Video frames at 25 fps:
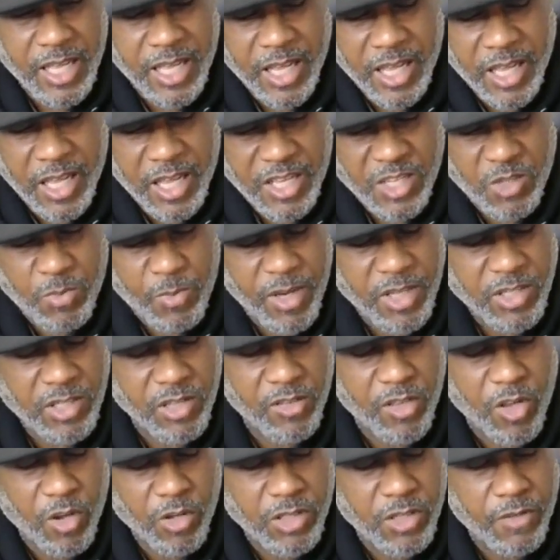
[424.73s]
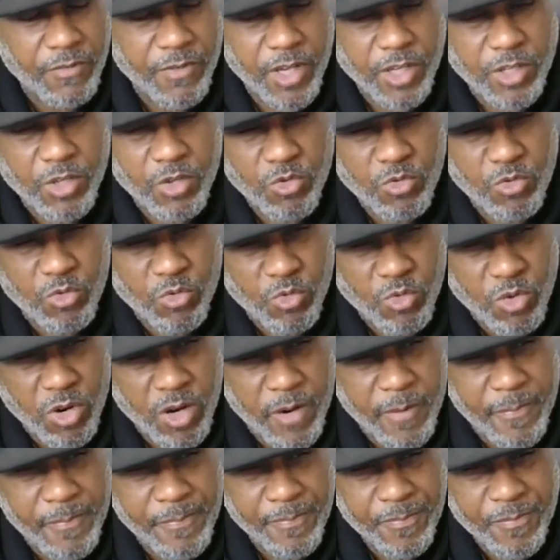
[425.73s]
uh, especially those of us who grew
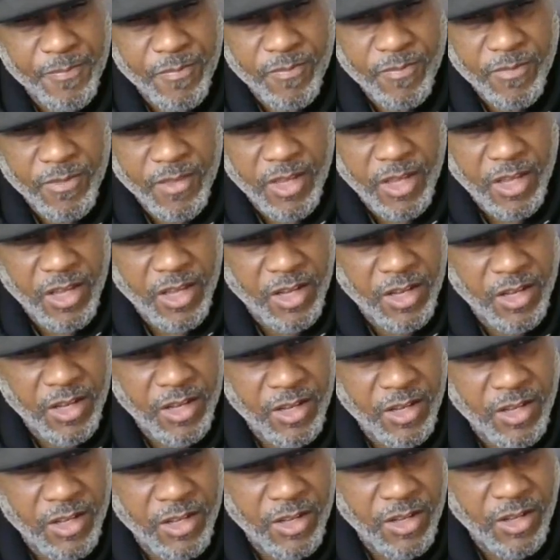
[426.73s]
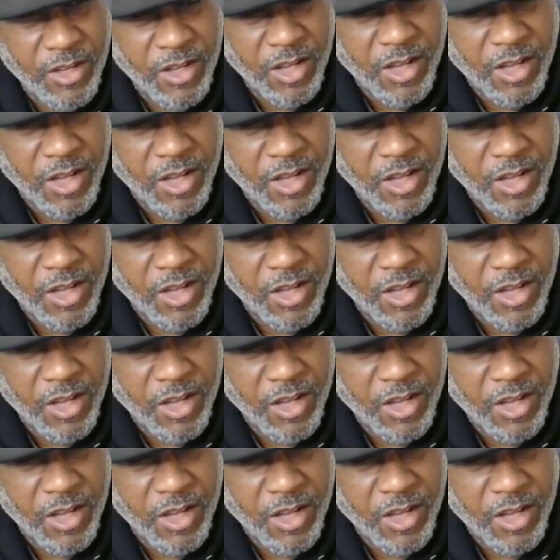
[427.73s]
up in